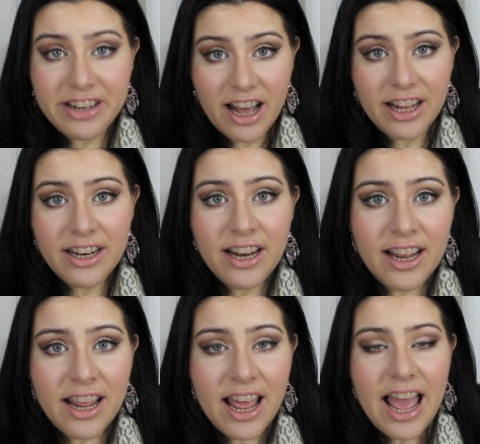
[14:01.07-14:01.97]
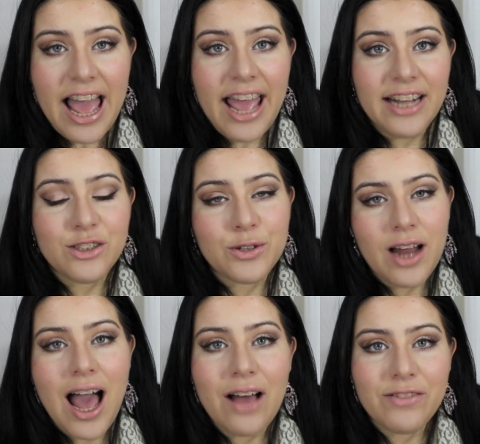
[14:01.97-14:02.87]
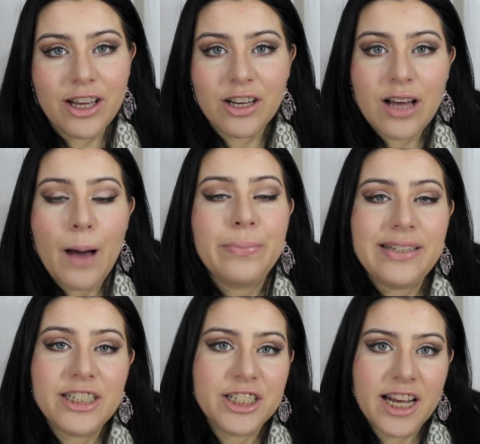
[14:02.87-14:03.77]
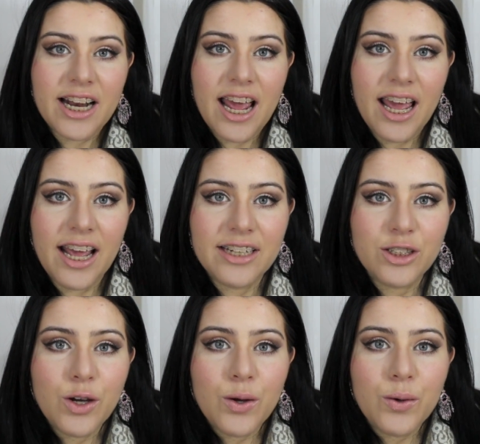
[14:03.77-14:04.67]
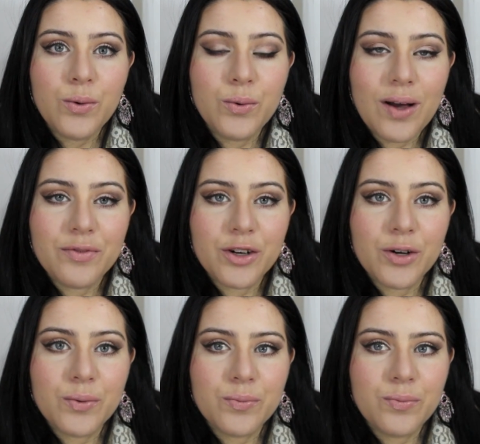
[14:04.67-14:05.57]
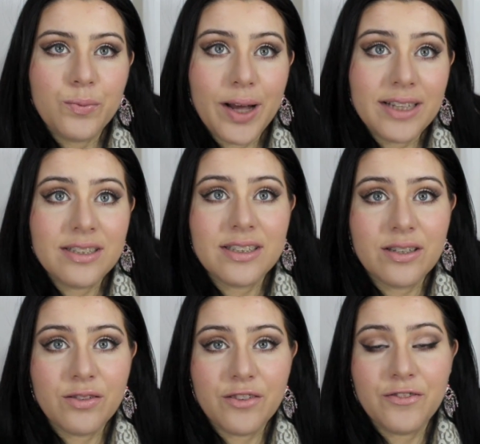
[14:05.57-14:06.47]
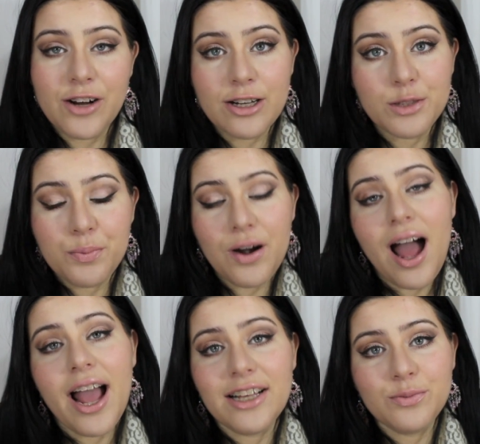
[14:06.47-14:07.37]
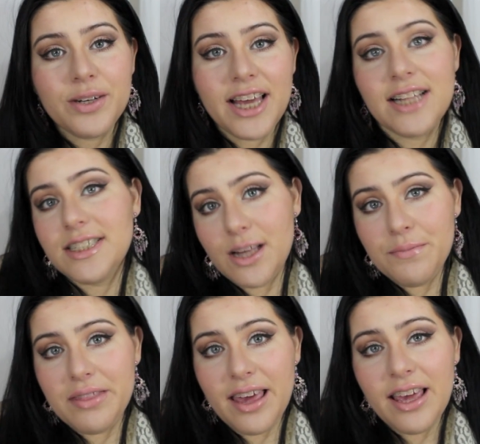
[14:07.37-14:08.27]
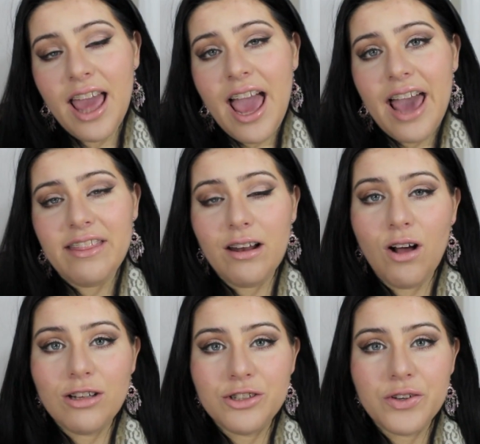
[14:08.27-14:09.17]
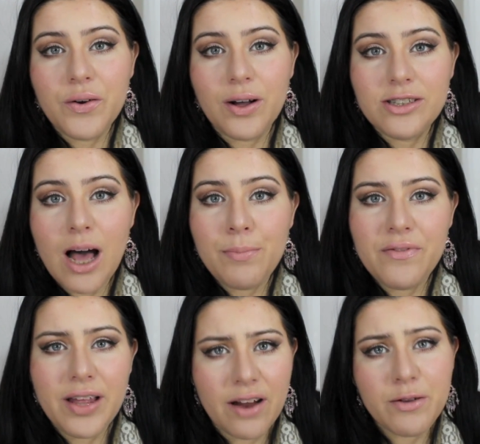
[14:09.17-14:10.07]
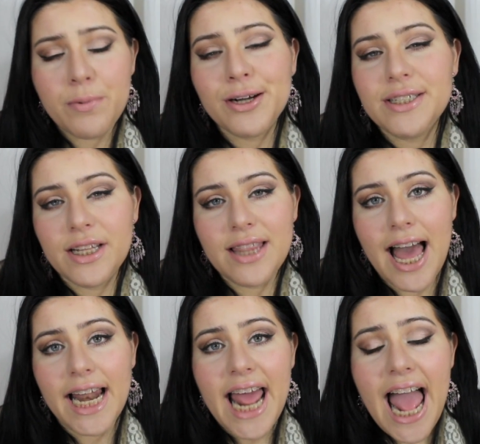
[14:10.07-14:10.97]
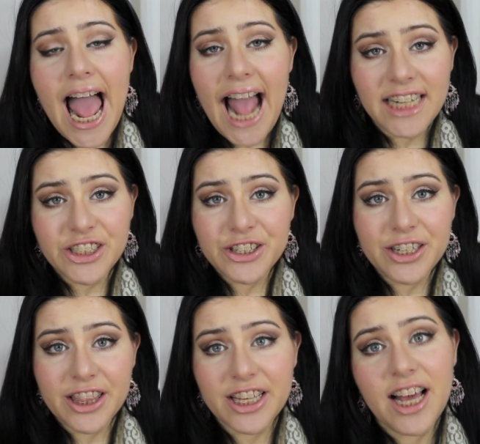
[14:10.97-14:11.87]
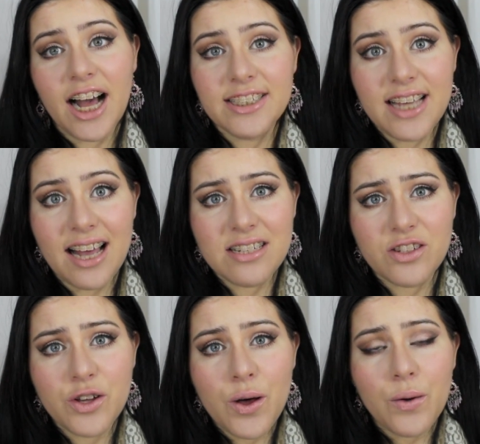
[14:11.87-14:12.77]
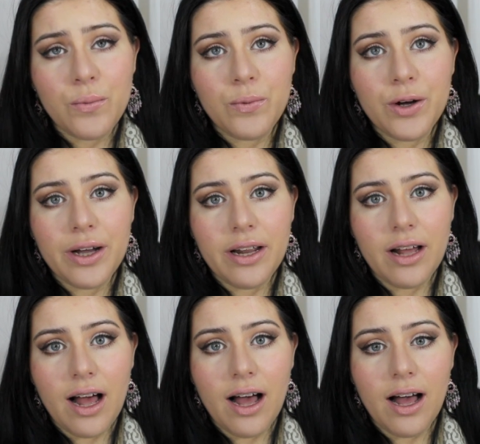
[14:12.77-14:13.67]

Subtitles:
done and sort of have like a competition, and whoever wins the first prize would get something, and then also on top of it, every person that entered the contest would